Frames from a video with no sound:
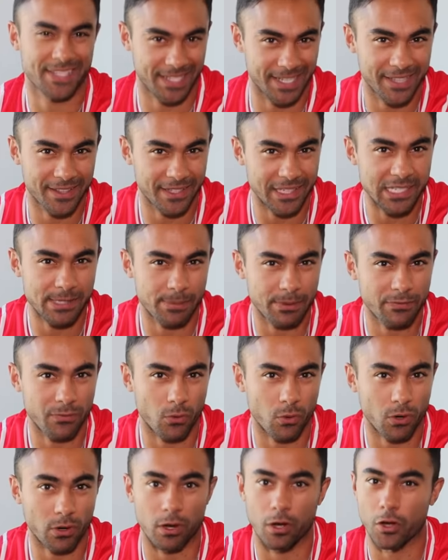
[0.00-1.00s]
seen these
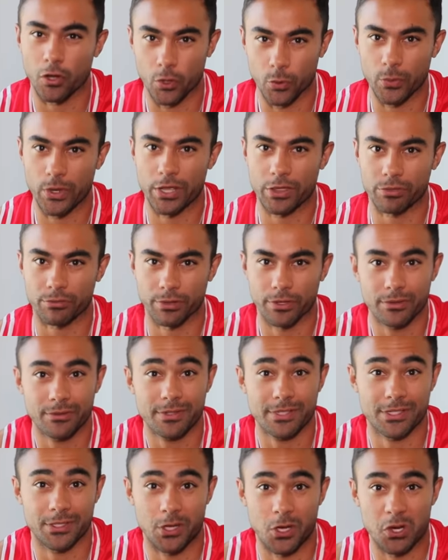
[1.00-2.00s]
before all the way
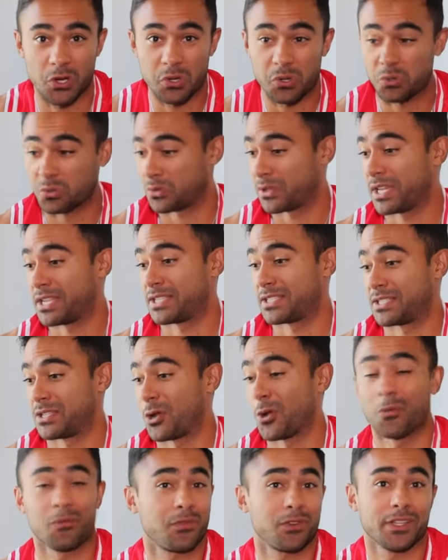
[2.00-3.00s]
through, so let's
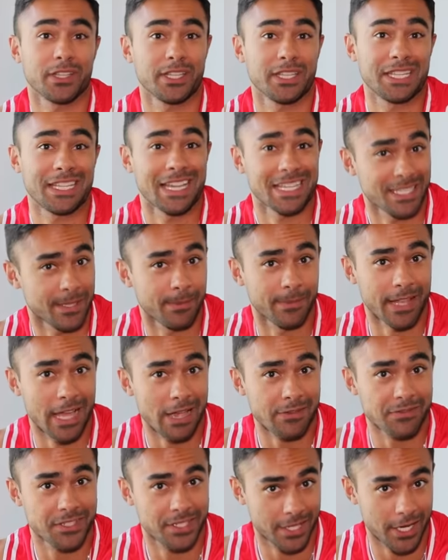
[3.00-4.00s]
hopefully get some
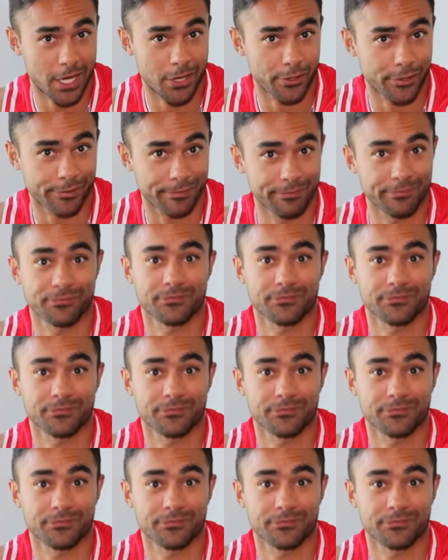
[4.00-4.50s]
laughs together.